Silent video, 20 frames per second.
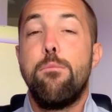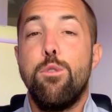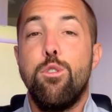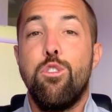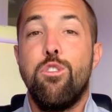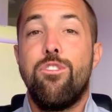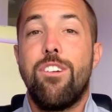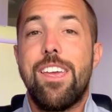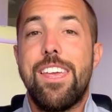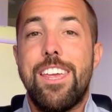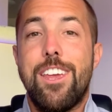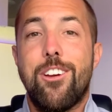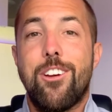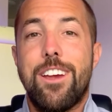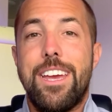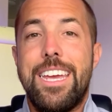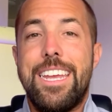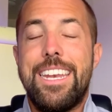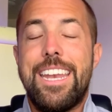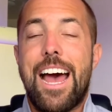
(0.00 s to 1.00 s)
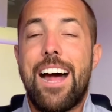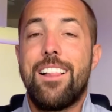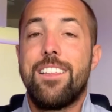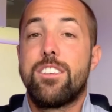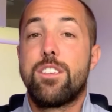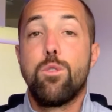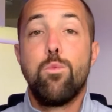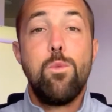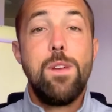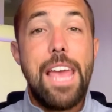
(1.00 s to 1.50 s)
move here in
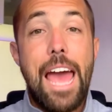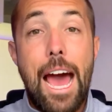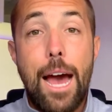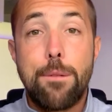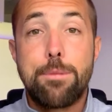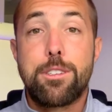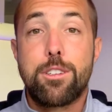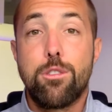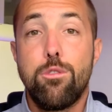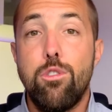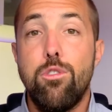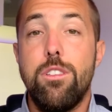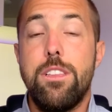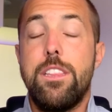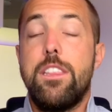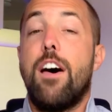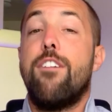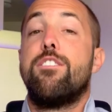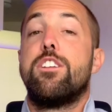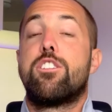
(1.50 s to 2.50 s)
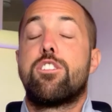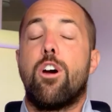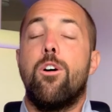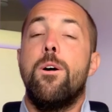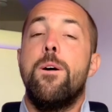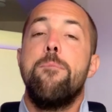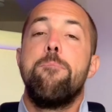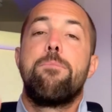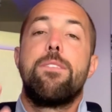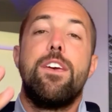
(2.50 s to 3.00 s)
Dallas, and we absolutely love it. So
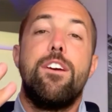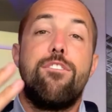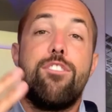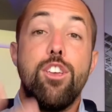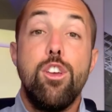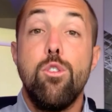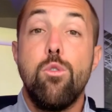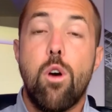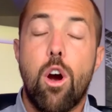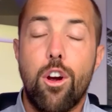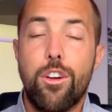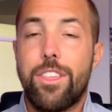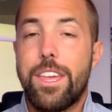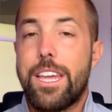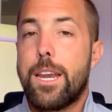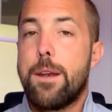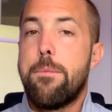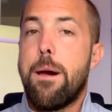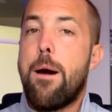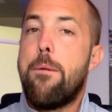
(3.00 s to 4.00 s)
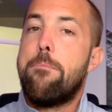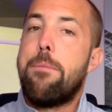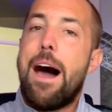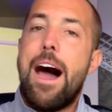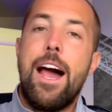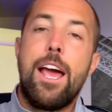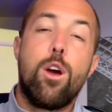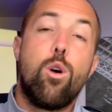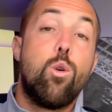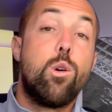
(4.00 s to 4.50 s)
if you are thinking about
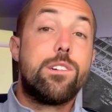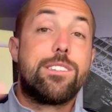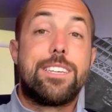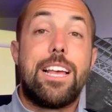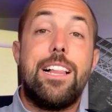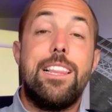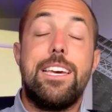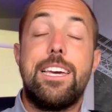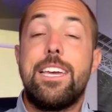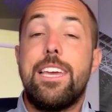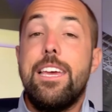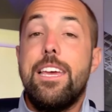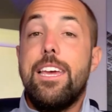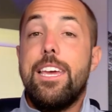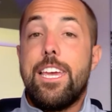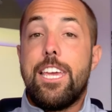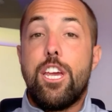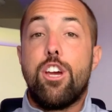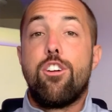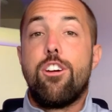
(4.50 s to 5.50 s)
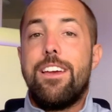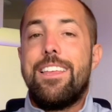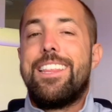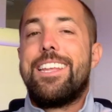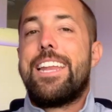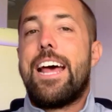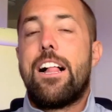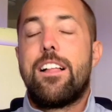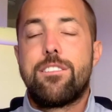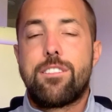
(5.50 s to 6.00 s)
buying or selling here in the
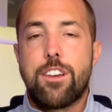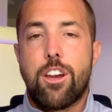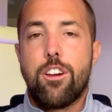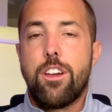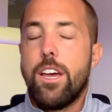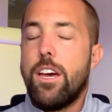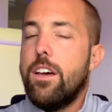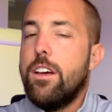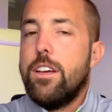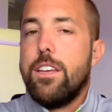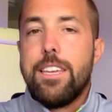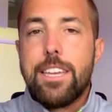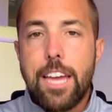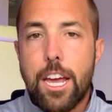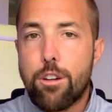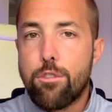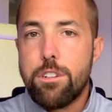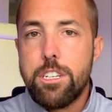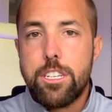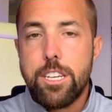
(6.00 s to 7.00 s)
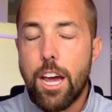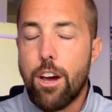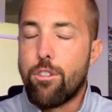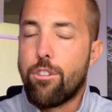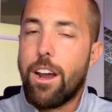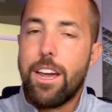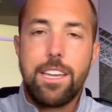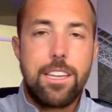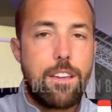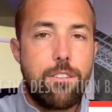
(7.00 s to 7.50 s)
Dallas area, you got to reach out,
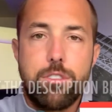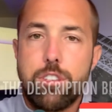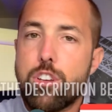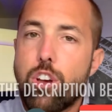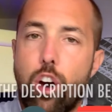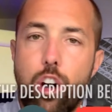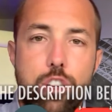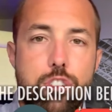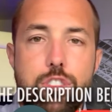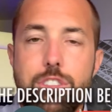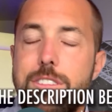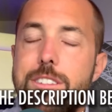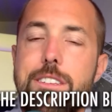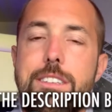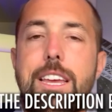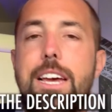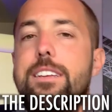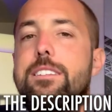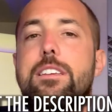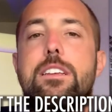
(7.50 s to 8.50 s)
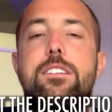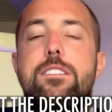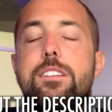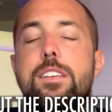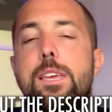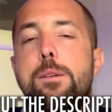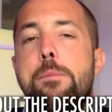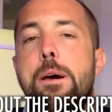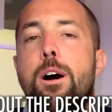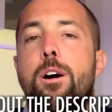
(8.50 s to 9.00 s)
right? Give us a call, shoot us a text, send us an
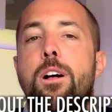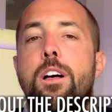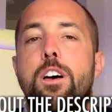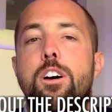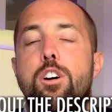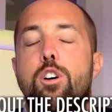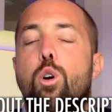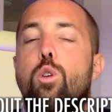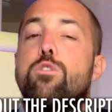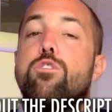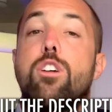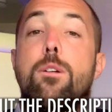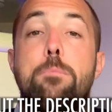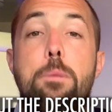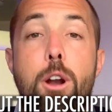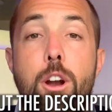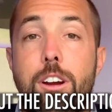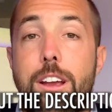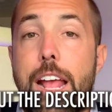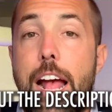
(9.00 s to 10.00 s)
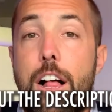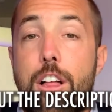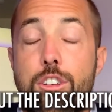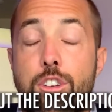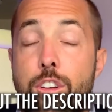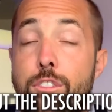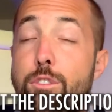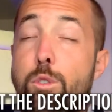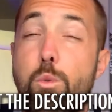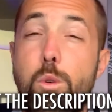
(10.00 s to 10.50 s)
email, or jump on our calendar
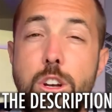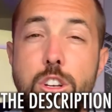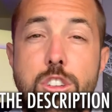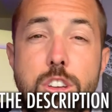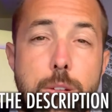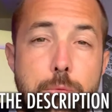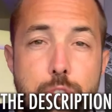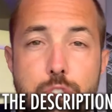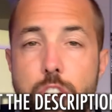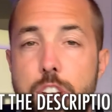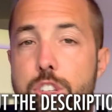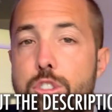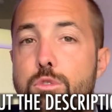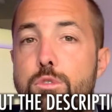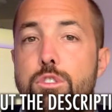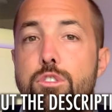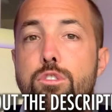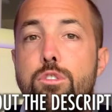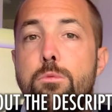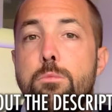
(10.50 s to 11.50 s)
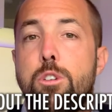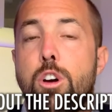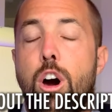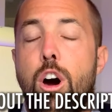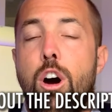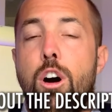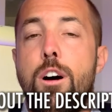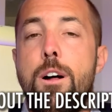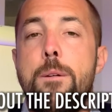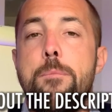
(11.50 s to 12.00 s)
if you want to jump straight to a Zoom
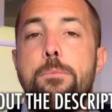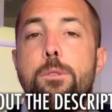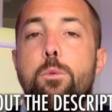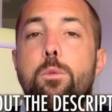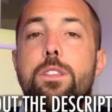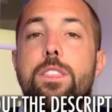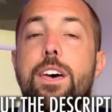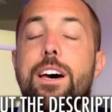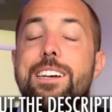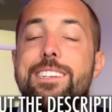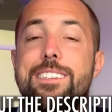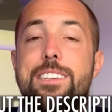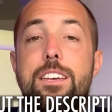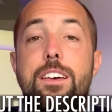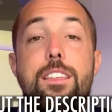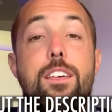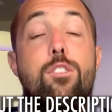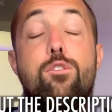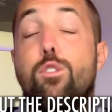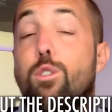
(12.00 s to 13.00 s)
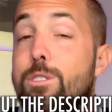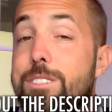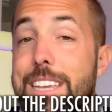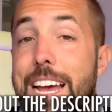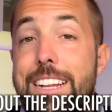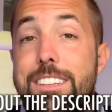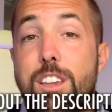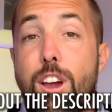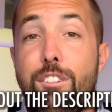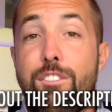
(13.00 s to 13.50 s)
call with us. Of course,
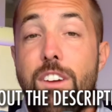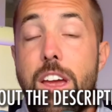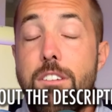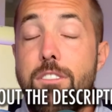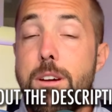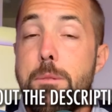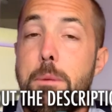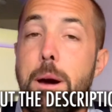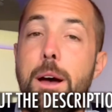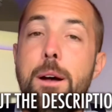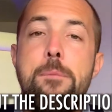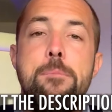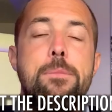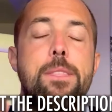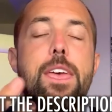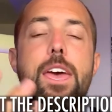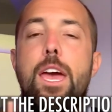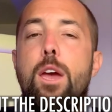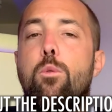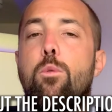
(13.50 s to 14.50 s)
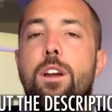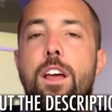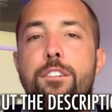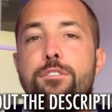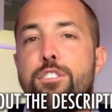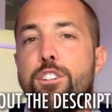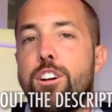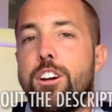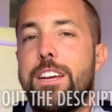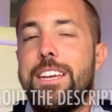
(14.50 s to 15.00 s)
that's our favorite, but hey,
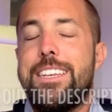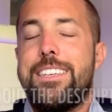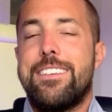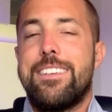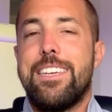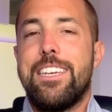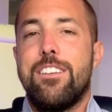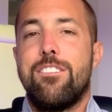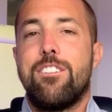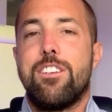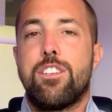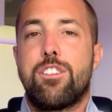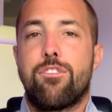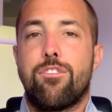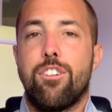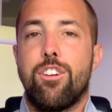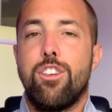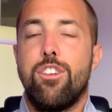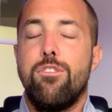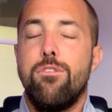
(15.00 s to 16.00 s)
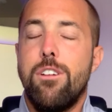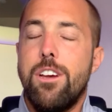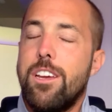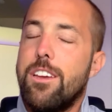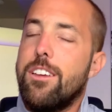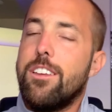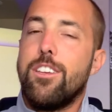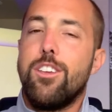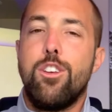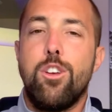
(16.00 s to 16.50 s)
whatever is easiest for you,
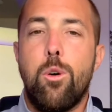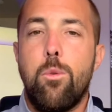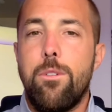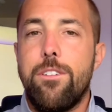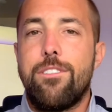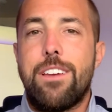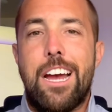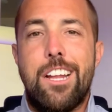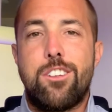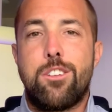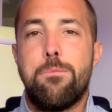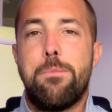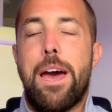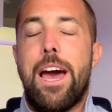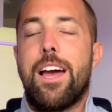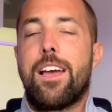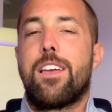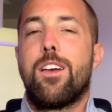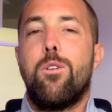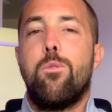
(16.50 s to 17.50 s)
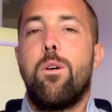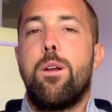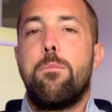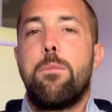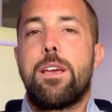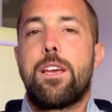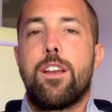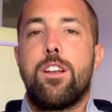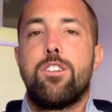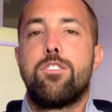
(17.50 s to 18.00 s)
you know we've got you back when
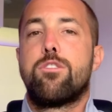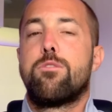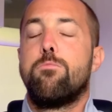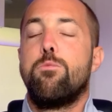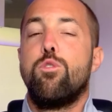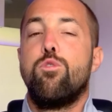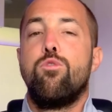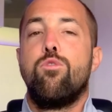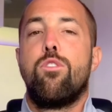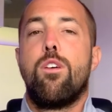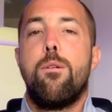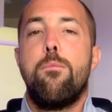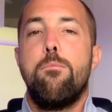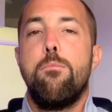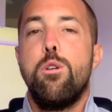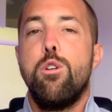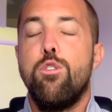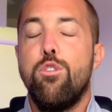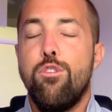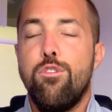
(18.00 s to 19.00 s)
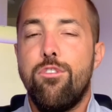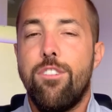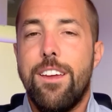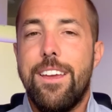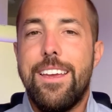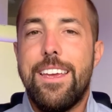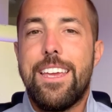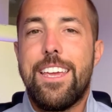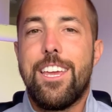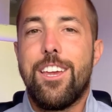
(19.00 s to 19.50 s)
making a smooth move
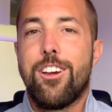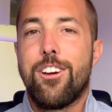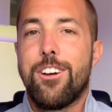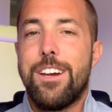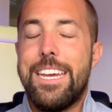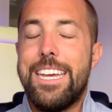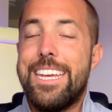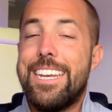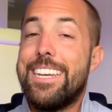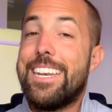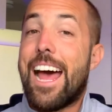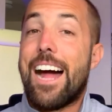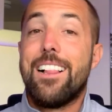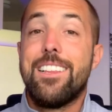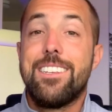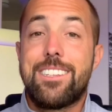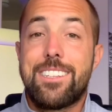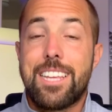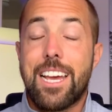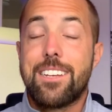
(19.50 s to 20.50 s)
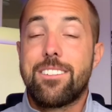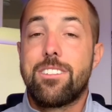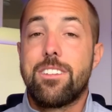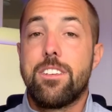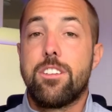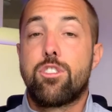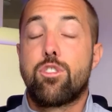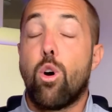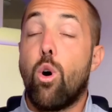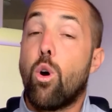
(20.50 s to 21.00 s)
here in Dallas,
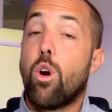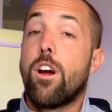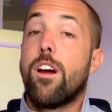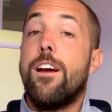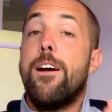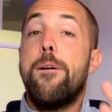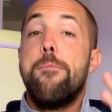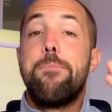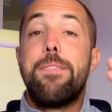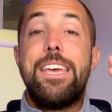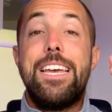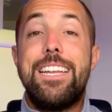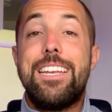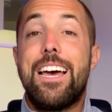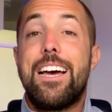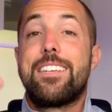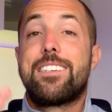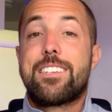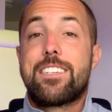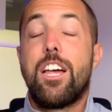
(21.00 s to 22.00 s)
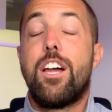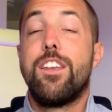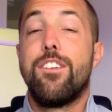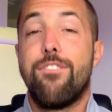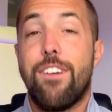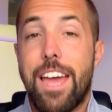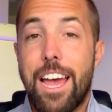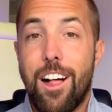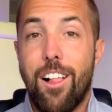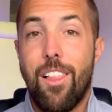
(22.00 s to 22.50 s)
Texas, or in
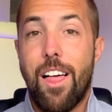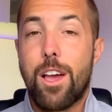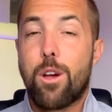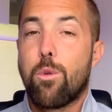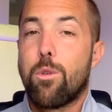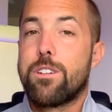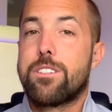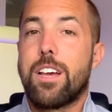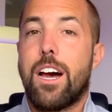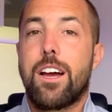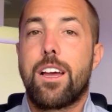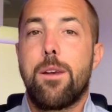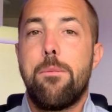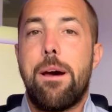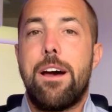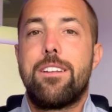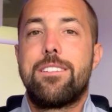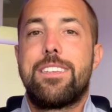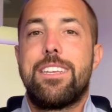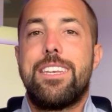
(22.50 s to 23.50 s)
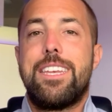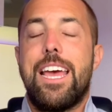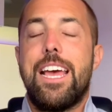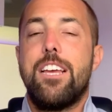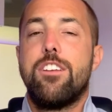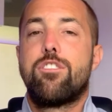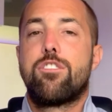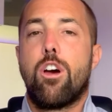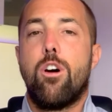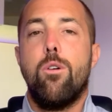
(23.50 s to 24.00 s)
Sunnyvale like we're talking about today.
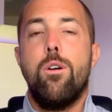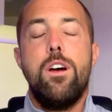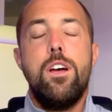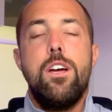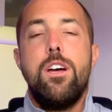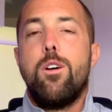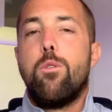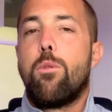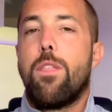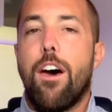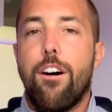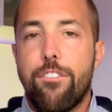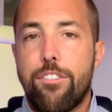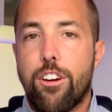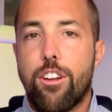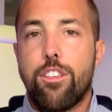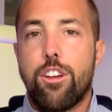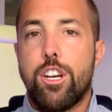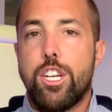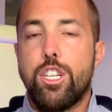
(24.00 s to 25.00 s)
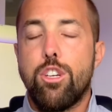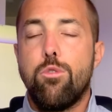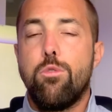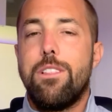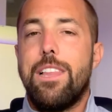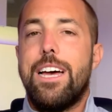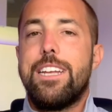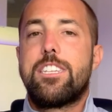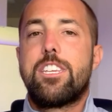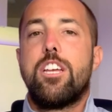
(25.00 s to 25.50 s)
So without further ado,
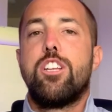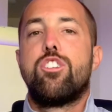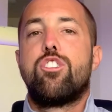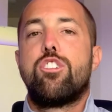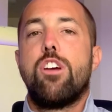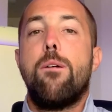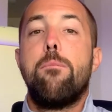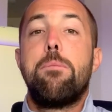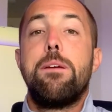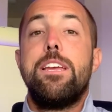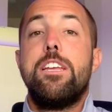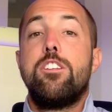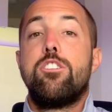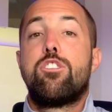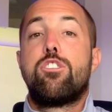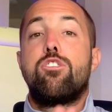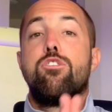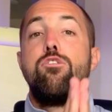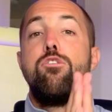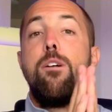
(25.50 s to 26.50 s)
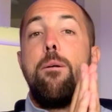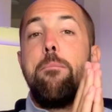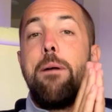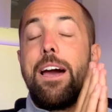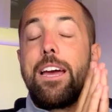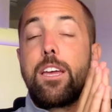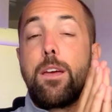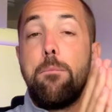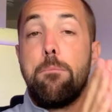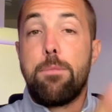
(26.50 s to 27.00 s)
let's jump into my
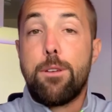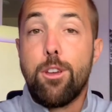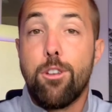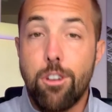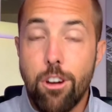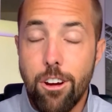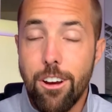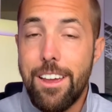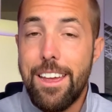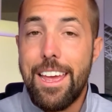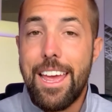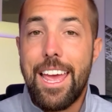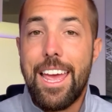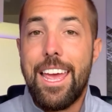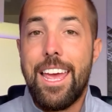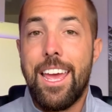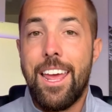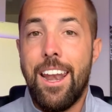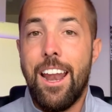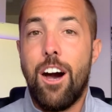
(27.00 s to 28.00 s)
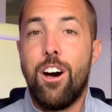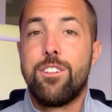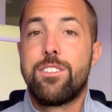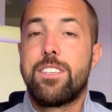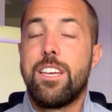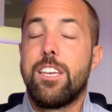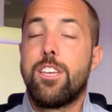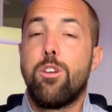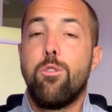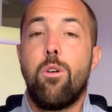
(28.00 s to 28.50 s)
computer and I'll
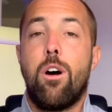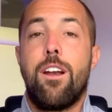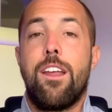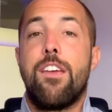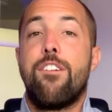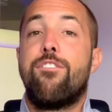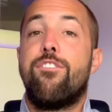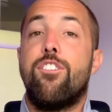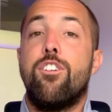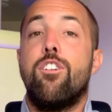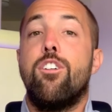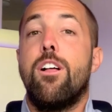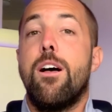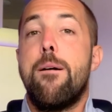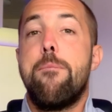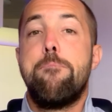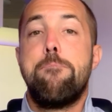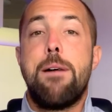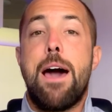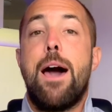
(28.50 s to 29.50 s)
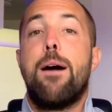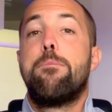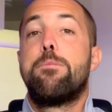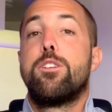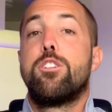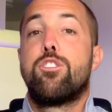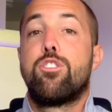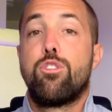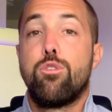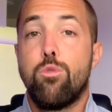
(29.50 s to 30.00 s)
take you on a full map
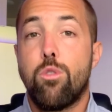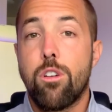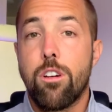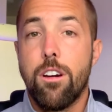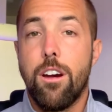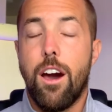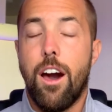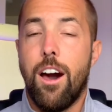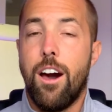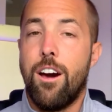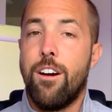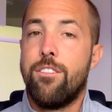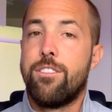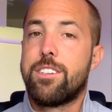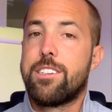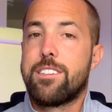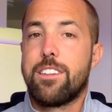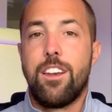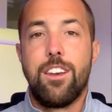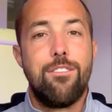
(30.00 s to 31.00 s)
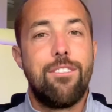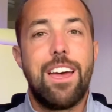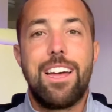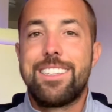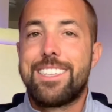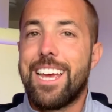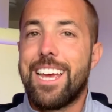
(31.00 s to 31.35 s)
tour of Sunnyvale,